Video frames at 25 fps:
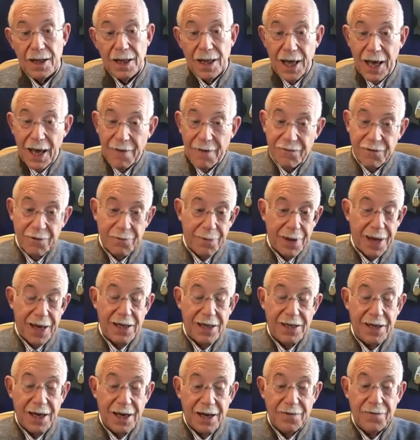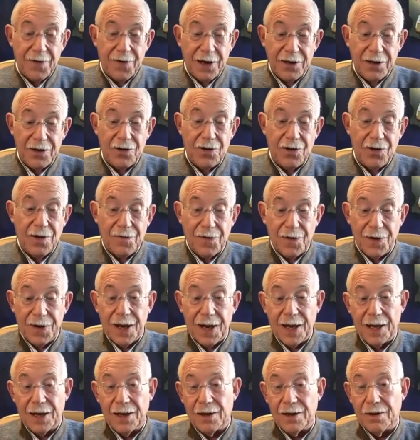have some bad side effects, and you have to
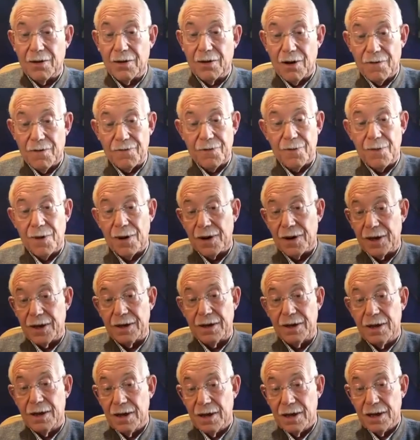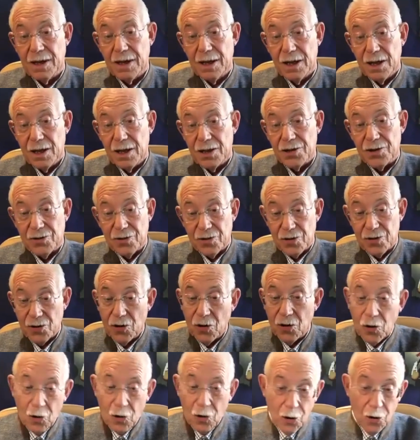take it off the market. So there's a
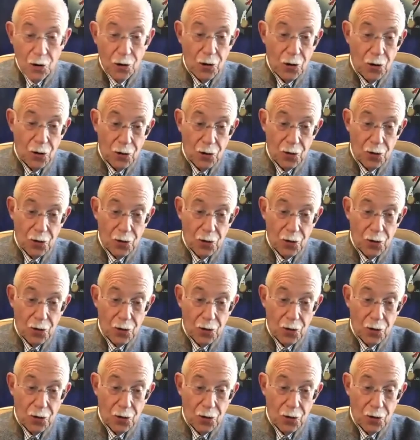whole